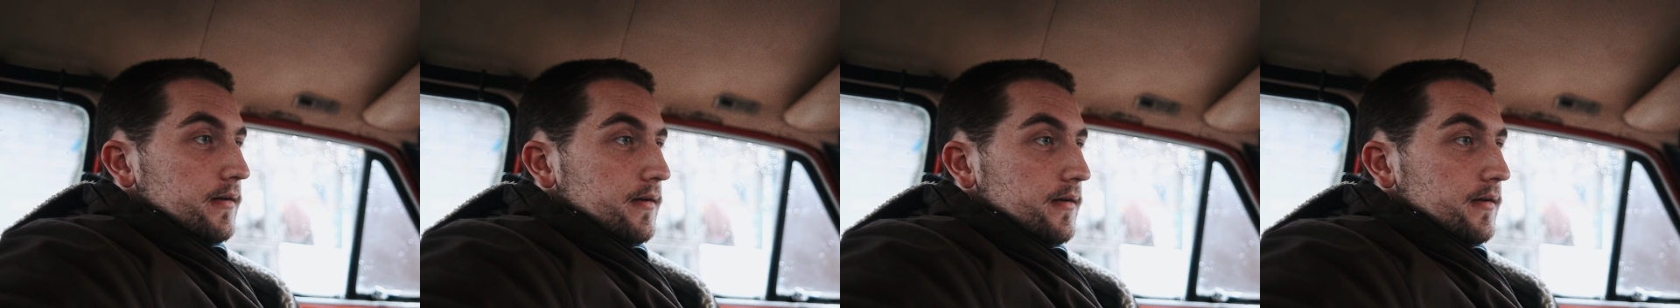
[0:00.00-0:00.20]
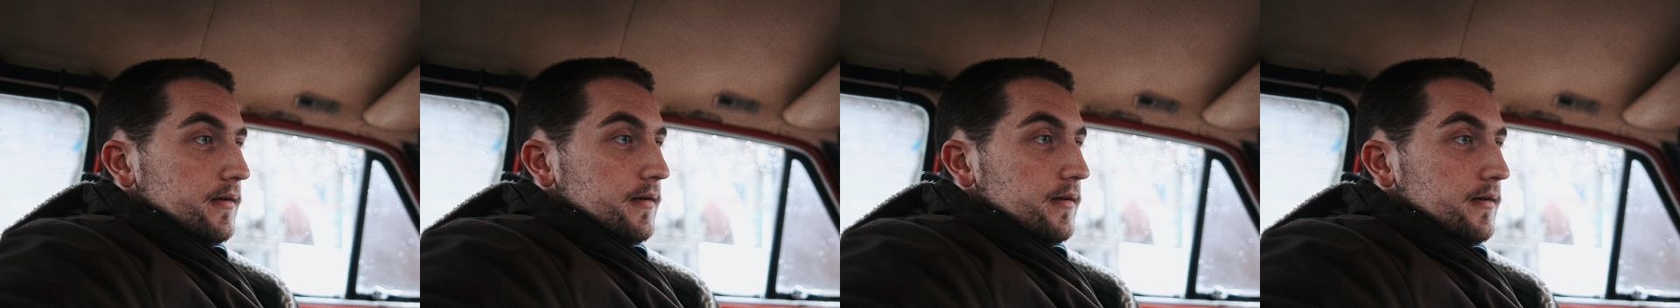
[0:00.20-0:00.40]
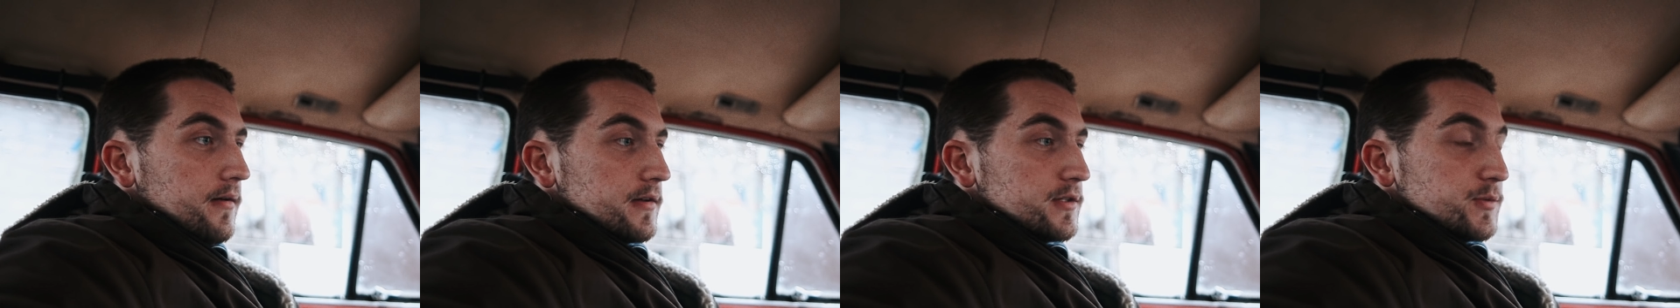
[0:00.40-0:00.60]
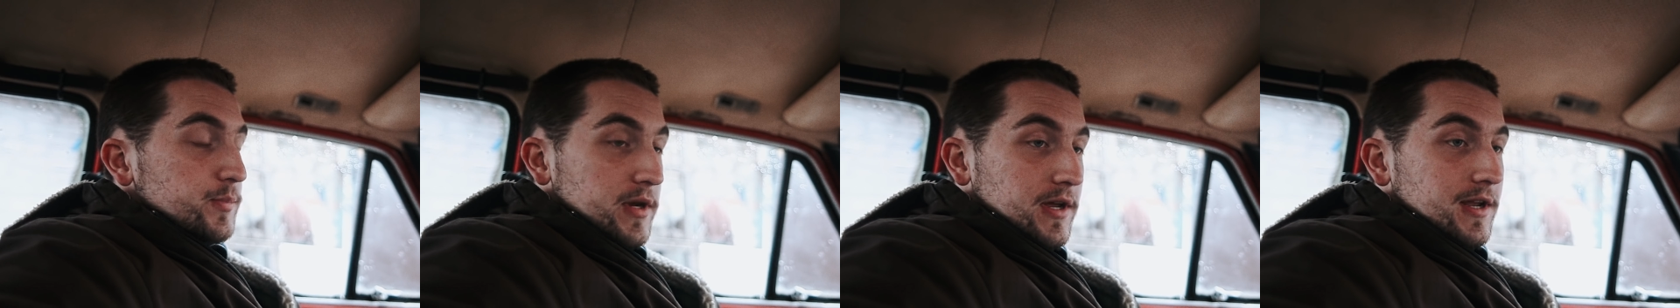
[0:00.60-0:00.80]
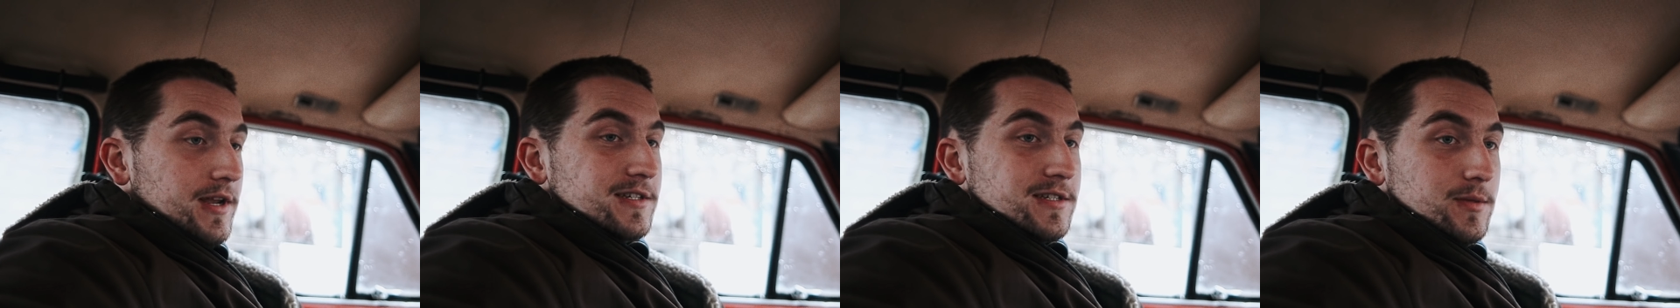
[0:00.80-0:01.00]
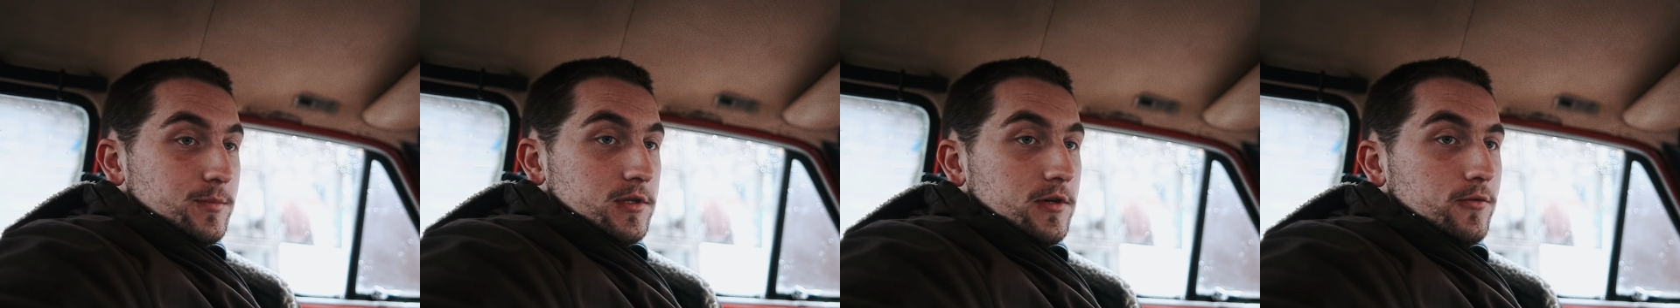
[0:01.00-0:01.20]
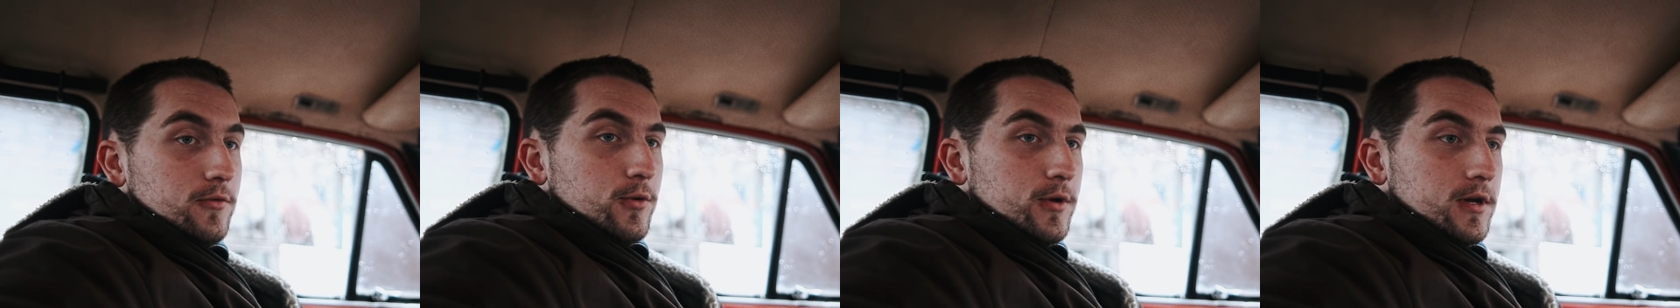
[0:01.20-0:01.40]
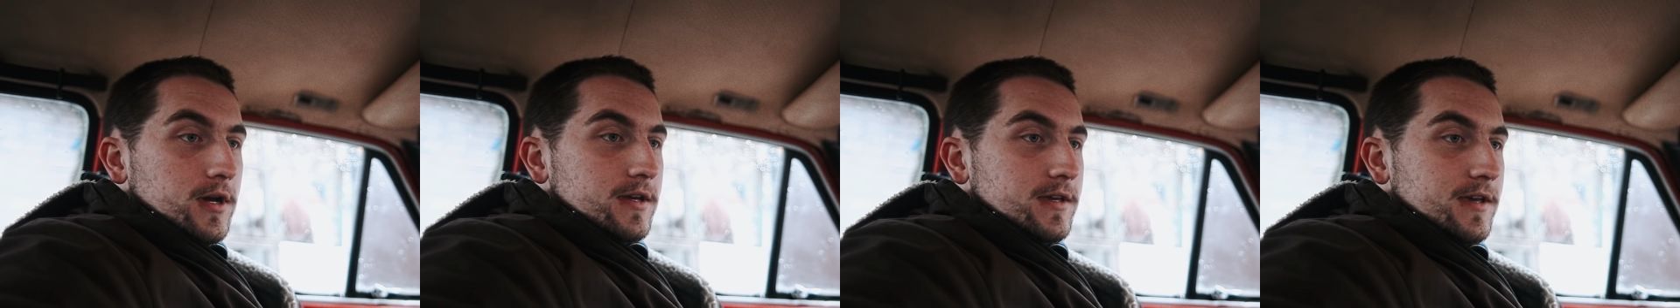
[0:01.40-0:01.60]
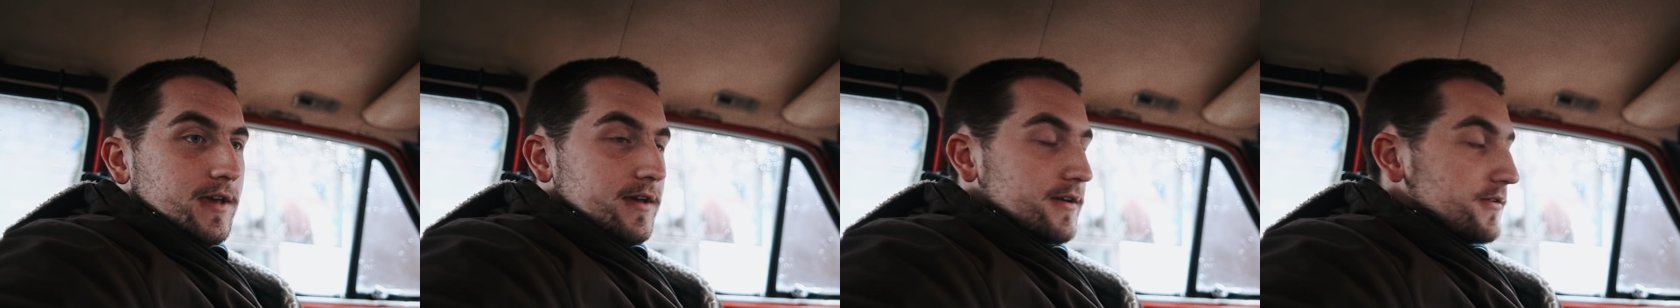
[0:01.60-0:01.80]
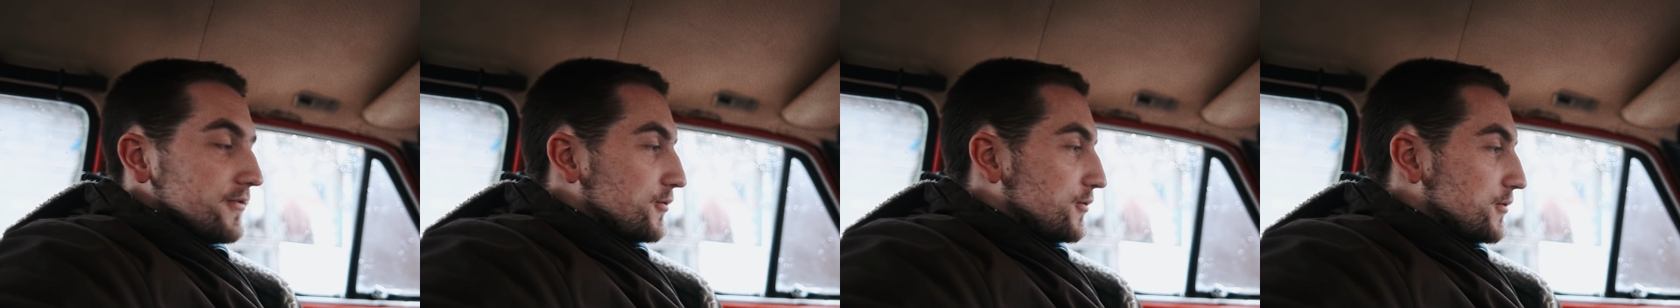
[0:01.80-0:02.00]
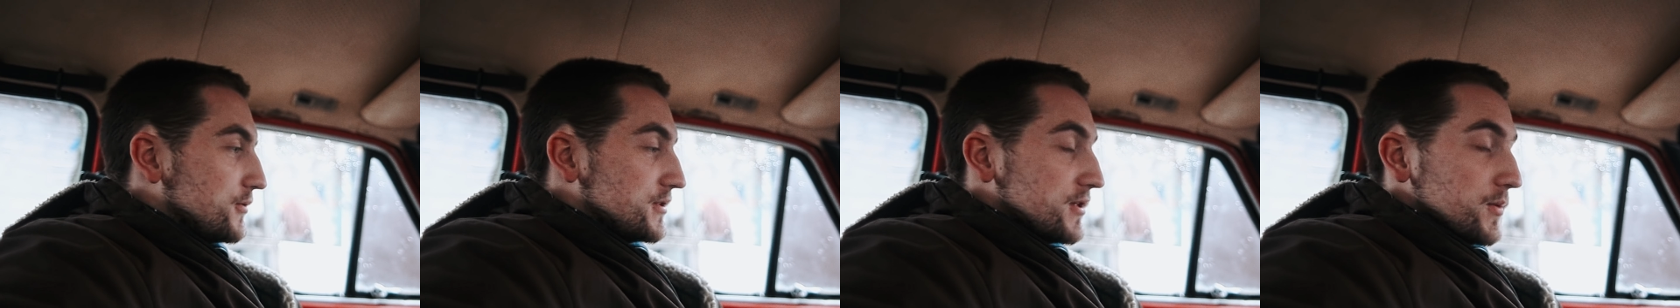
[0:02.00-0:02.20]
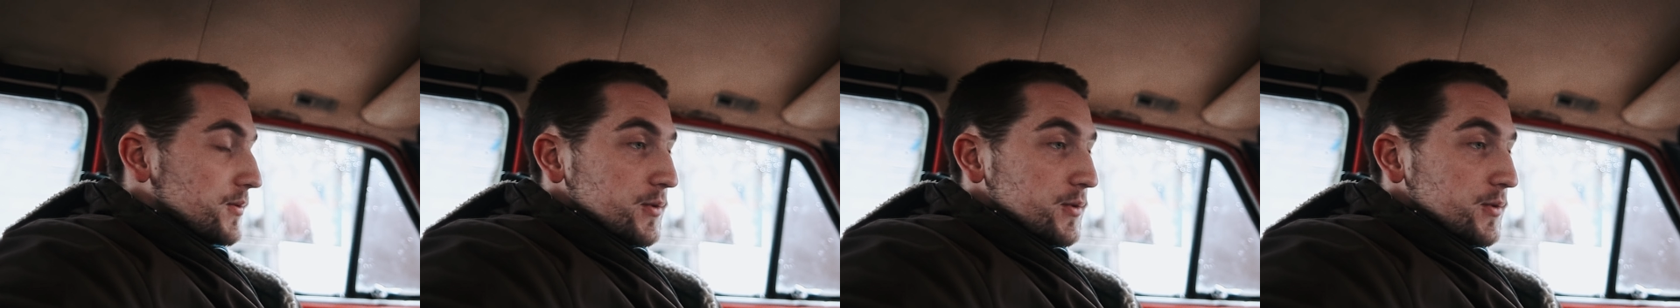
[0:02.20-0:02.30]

progress of rebuilding this car?